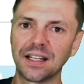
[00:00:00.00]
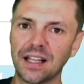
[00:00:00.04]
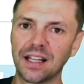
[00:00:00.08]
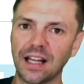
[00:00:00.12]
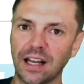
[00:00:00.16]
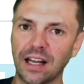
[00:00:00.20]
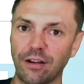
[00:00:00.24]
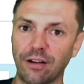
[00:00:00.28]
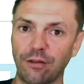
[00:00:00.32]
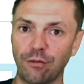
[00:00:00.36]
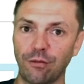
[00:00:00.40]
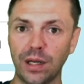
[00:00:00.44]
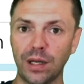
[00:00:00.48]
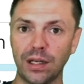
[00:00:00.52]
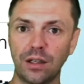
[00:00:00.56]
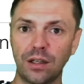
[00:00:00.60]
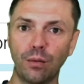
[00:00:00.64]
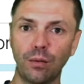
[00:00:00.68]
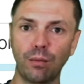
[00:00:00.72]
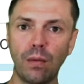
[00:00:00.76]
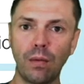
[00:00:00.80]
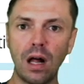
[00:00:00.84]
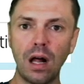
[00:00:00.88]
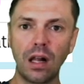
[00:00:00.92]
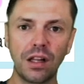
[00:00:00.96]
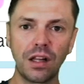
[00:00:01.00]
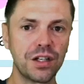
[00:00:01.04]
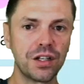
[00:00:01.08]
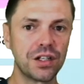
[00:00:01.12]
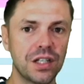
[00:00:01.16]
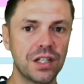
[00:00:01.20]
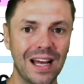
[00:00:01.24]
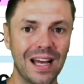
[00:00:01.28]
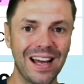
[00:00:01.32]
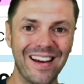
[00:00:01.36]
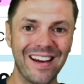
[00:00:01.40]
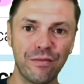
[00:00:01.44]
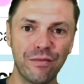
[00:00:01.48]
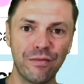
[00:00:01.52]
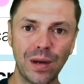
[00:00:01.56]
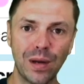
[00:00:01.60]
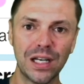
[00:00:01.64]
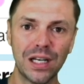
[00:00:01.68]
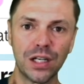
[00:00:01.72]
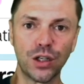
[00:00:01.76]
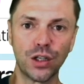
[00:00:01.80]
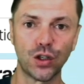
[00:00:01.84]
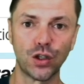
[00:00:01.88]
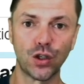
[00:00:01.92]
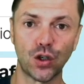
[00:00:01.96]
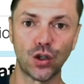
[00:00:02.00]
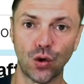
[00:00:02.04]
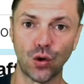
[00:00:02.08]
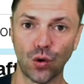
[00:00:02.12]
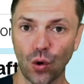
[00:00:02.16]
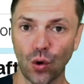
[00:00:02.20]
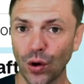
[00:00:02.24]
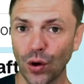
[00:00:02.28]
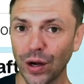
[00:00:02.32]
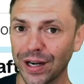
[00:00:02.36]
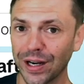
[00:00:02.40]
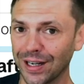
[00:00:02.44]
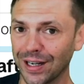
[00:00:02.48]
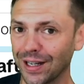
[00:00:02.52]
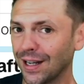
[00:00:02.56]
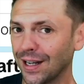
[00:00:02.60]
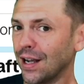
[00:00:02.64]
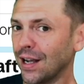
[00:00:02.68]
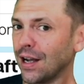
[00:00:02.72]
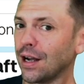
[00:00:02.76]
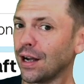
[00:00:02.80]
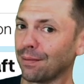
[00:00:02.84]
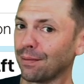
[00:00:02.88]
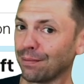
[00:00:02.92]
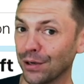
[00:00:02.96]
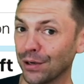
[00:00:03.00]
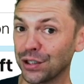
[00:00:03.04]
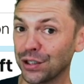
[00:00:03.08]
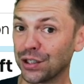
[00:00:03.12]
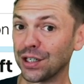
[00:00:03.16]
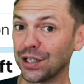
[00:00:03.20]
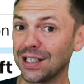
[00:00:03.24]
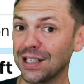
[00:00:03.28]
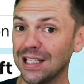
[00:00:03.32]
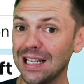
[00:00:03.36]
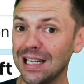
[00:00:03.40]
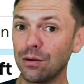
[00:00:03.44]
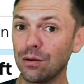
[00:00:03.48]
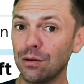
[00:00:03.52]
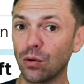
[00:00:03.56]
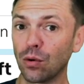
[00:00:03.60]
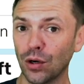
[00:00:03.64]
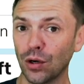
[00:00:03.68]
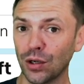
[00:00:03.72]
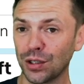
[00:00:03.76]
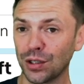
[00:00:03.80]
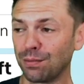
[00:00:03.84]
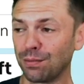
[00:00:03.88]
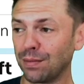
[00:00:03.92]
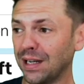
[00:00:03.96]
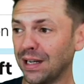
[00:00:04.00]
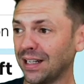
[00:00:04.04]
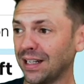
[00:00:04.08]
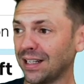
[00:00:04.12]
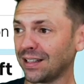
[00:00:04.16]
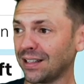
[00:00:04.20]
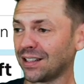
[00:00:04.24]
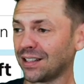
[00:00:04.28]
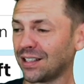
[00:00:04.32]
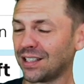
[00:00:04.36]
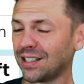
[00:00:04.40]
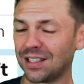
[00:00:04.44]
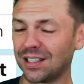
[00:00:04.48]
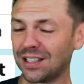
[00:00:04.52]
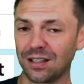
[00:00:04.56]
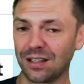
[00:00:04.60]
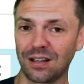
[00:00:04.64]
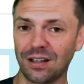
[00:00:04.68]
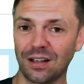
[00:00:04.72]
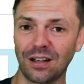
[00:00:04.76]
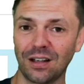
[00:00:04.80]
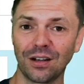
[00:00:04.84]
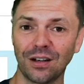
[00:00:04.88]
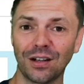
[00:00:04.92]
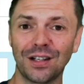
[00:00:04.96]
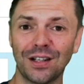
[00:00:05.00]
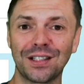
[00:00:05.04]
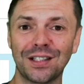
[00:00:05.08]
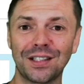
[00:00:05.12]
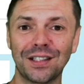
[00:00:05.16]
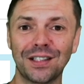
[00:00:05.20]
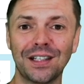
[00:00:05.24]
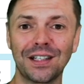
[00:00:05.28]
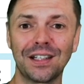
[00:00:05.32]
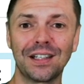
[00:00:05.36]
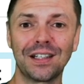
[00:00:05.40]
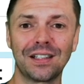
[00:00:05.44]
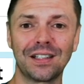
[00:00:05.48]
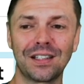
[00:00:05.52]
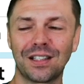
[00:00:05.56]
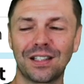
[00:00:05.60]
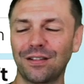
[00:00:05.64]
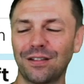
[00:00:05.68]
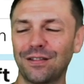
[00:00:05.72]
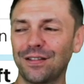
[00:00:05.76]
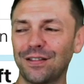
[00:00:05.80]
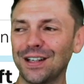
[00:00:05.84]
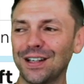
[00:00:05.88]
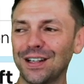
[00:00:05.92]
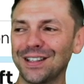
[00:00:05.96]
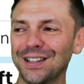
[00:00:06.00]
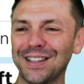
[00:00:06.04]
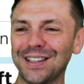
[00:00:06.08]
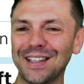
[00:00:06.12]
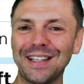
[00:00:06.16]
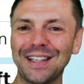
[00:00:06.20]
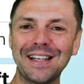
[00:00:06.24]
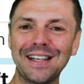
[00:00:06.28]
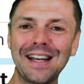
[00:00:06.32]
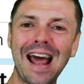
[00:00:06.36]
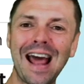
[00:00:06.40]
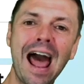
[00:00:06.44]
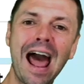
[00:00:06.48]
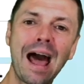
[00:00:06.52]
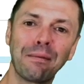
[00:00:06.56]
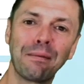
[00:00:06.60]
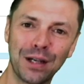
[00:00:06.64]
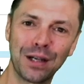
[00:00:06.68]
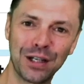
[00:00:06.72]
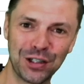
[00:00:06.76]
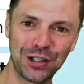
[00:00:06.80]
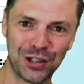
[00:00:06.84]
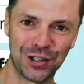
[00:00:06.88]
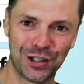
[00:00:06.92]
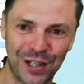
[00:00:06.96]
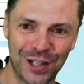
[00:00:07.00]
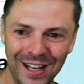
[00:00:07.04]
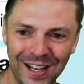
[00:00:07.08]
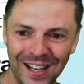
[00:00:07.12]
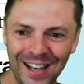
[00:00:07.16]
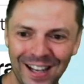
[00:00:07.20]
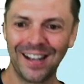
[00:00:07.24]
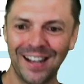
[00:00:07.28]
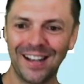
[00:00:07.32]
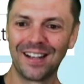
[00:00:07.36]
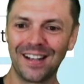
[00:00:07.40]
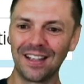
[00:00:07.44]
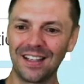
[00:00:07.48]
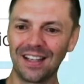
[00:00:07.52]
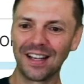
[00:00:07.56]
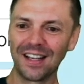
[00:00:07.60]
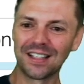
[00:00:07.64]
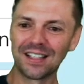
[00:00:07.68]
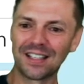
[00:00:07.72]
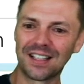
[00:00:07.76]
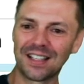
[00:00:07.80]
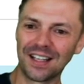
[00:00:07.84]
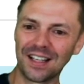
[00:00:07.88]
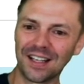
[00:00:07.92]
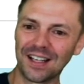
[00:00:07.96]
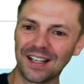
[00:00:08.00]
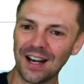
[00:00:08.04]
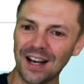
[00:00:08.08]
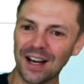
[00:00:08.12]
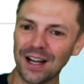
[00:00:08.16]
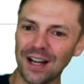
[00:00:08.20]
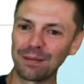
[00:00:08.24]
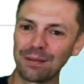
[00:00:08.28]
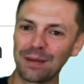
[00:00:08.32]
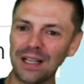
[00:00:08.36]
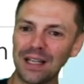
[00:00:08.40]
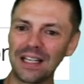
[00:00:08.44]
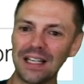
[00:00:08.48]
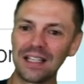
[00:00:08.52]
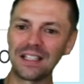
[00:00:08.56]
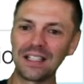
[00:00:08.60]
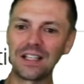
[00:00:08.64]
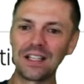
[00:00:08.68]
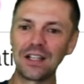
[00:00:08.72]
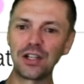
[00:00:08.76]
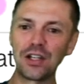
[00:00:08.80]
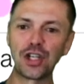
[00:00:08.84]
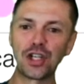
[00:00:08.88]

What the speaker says: they have been demolished, they have been destroyed. A bunch of D words meaning seriously, severely damaged. Yes, the economy is in